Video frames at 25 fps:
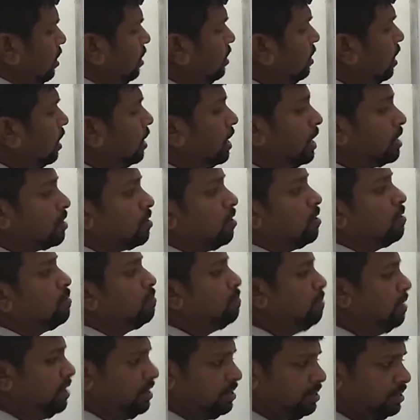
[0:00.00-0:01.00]
in the cathode
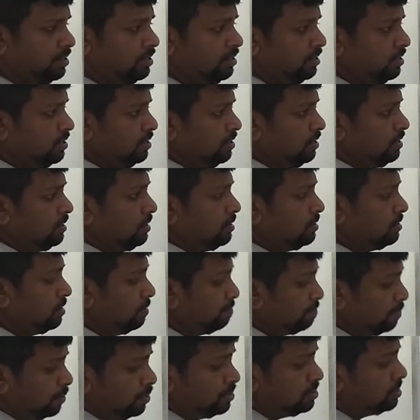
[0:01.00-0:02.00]
plate,
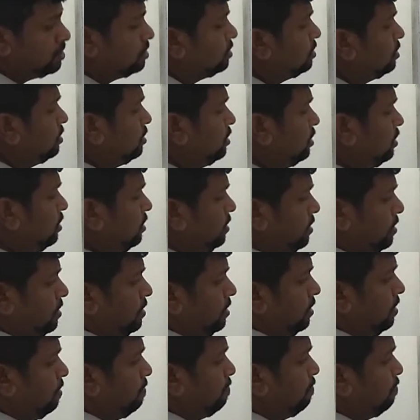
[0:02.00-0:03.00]
suppose
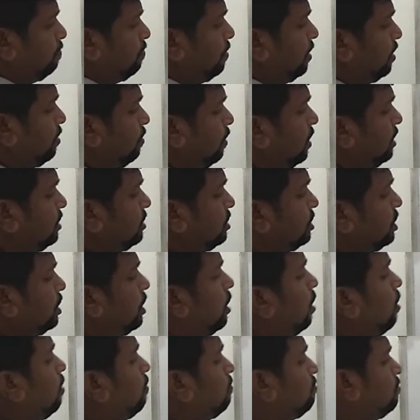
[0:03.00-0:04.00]
the
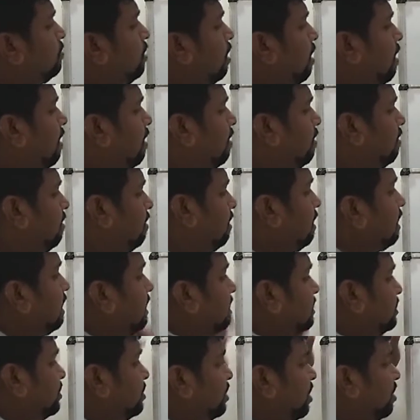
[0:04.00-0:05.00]
frequency of the
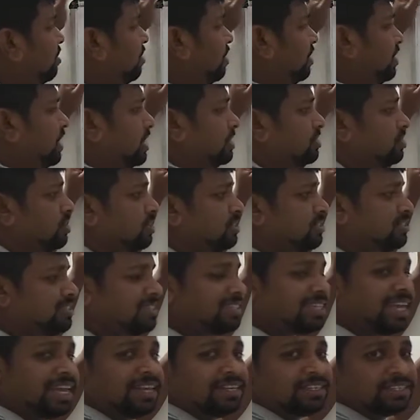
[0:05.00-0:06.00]
incident radiation
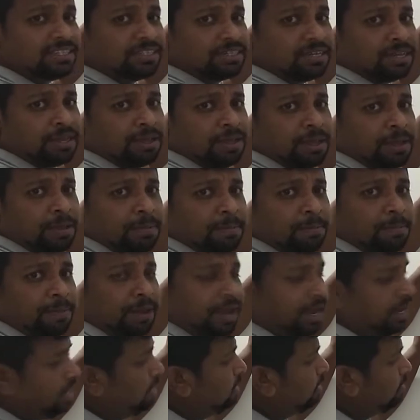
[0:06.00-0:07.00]
changes
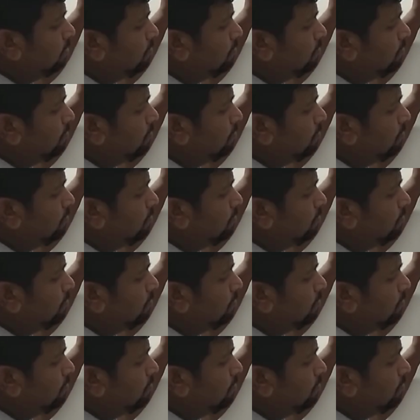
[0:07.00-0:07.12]
by